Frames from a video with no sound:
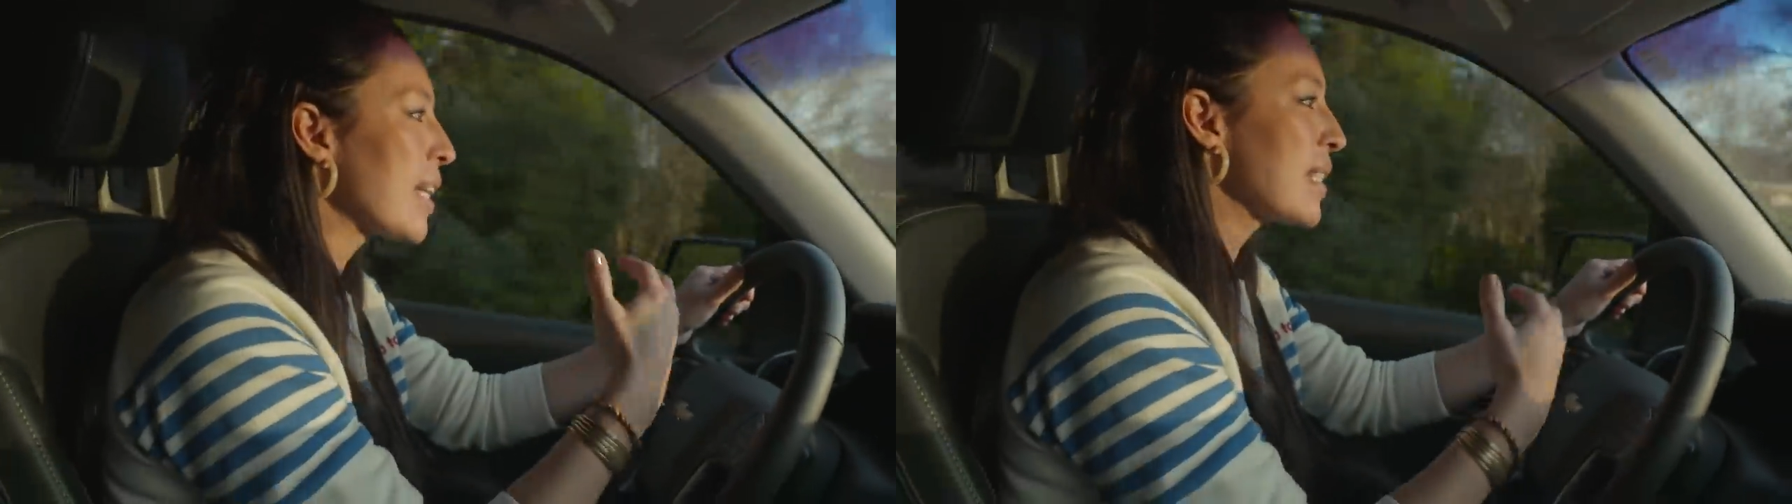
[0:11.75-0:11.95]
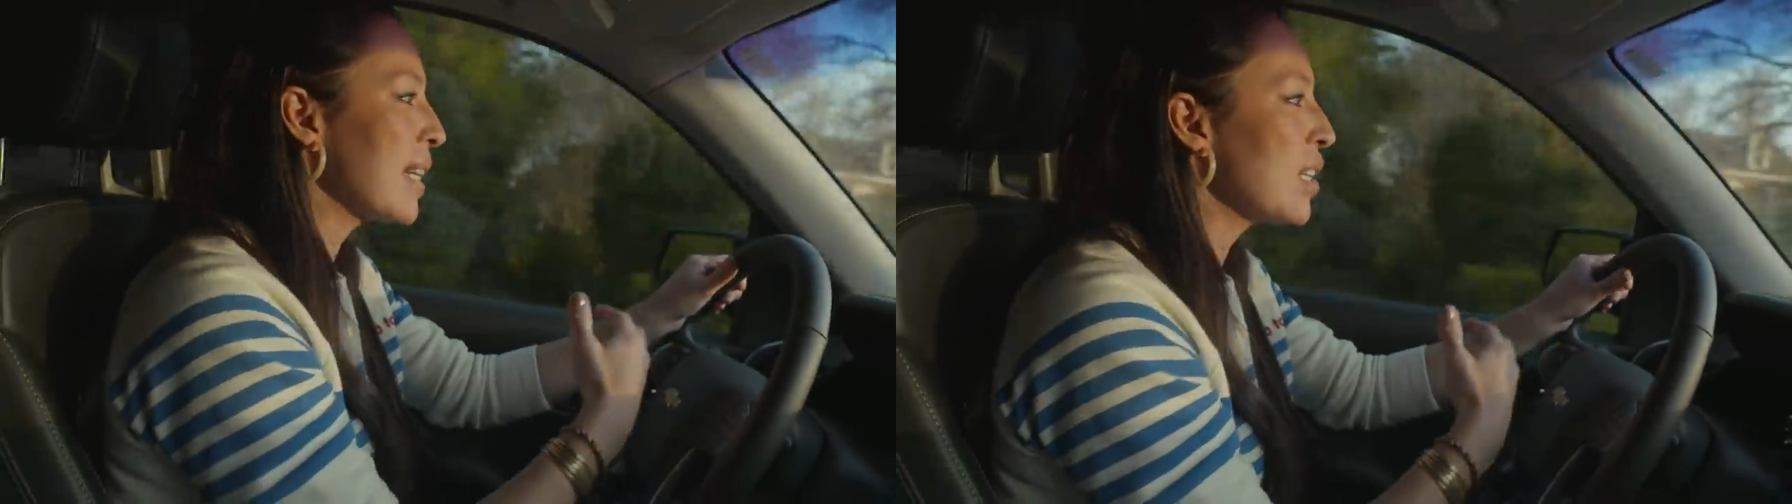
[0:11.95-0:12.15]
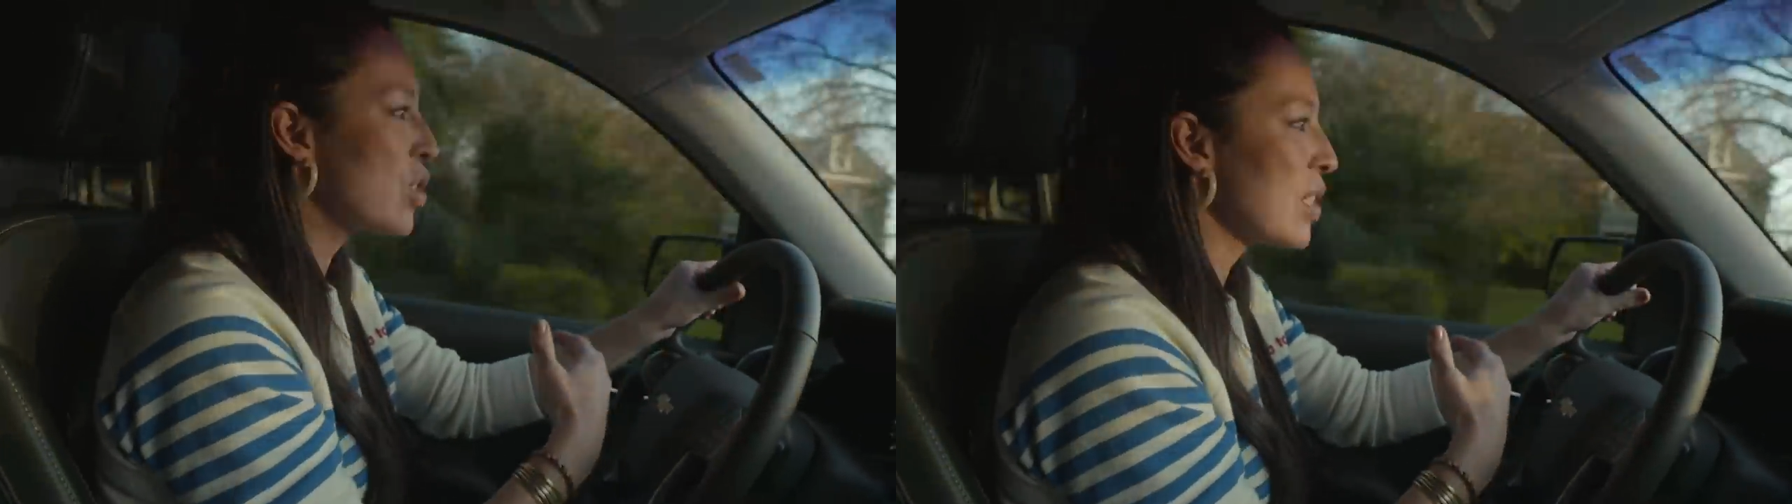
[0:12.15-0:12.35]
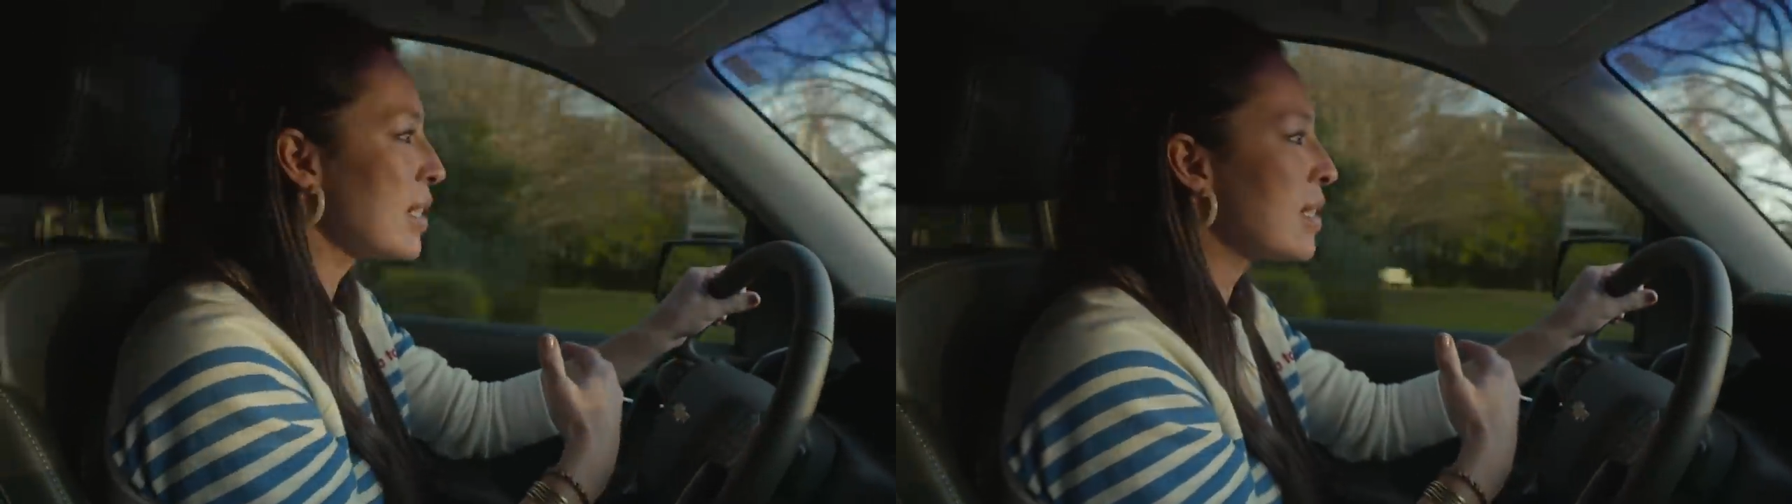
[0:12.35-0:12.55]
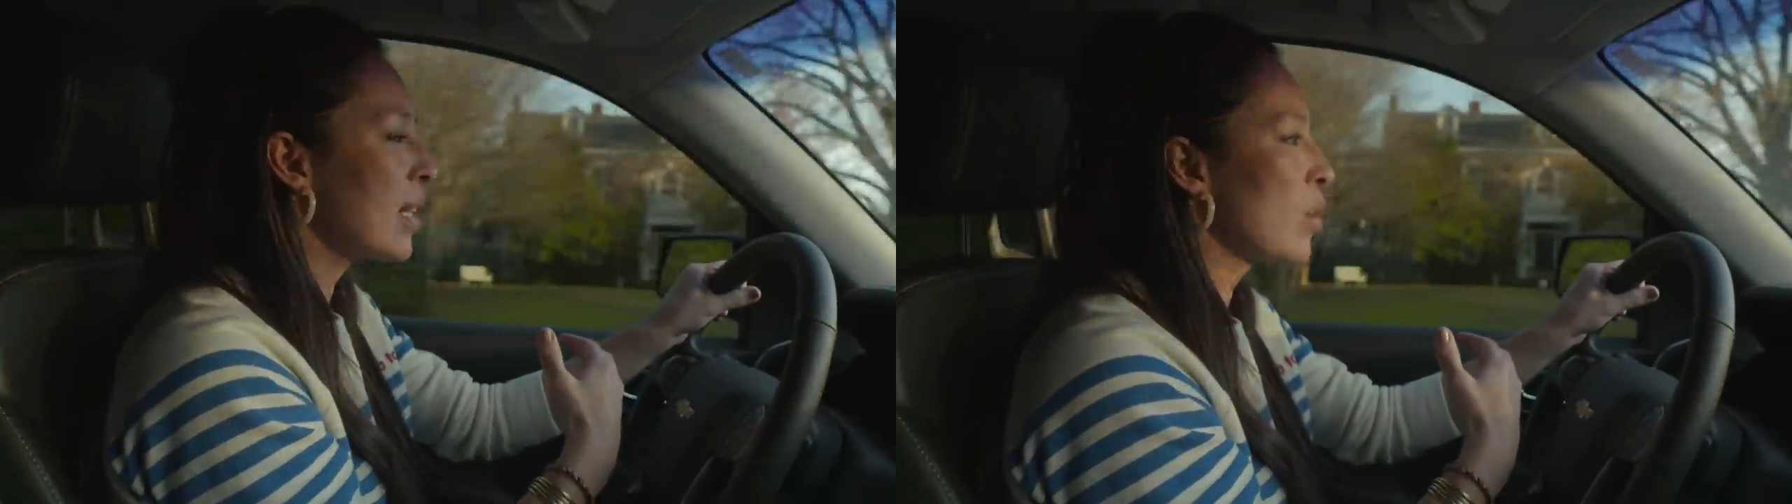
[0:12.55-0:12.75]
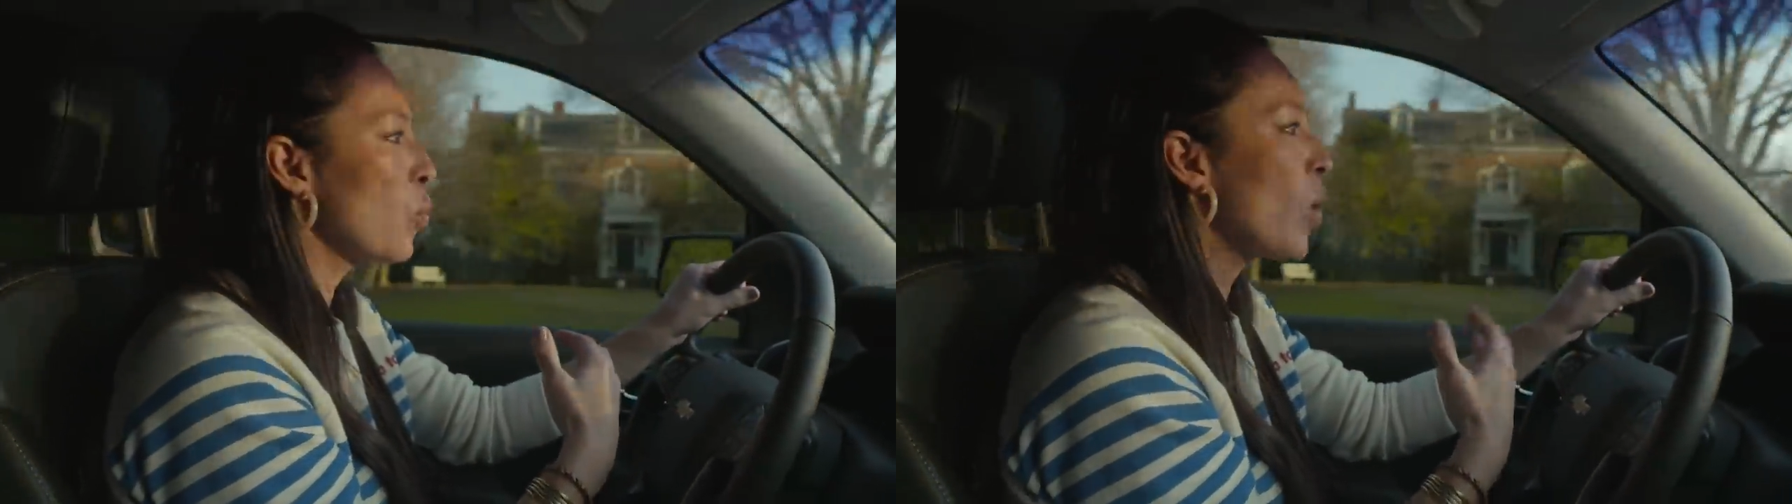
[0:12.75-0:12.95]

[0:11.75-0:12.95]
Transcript: into each season,